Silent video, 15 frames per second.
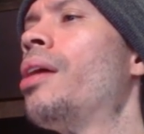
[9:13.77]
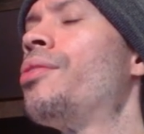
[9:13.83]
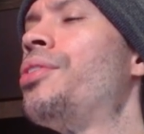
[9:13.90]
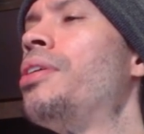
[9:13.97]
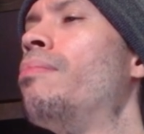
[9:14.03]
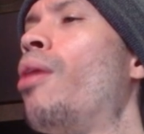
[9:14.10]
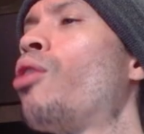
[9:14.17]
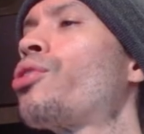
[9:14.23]

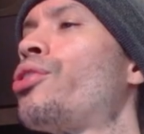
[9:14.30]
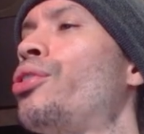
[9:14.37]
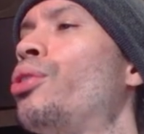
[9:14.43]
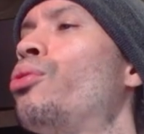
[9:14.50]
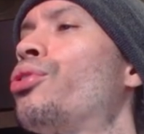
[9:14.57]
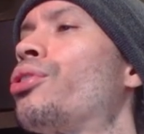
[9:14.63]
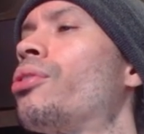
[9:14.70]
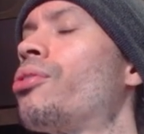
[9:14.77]
the most
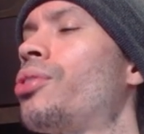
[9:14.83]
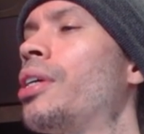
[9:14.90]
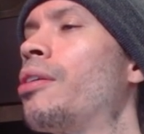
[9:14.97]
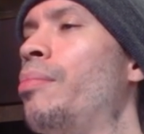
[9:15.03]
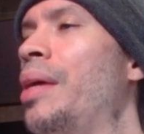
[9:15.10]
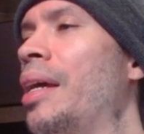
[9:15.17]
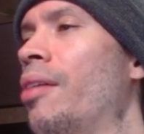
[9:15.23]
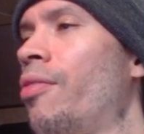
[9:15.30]
users that are
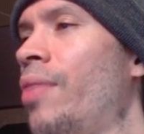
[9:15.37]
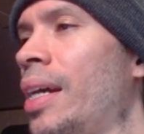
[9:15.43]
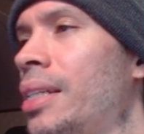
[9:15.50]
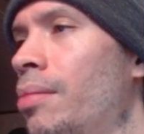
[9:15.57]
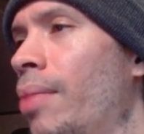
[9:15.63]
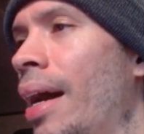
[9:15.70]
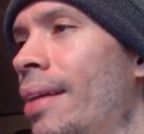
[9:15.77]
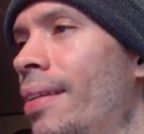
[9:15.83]
being
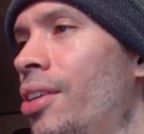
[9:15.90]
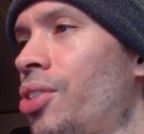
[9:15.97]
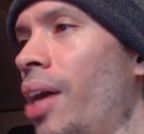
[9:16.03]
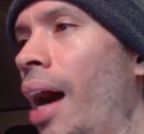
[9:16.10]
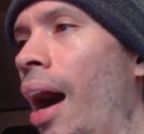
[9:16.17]
affected by this.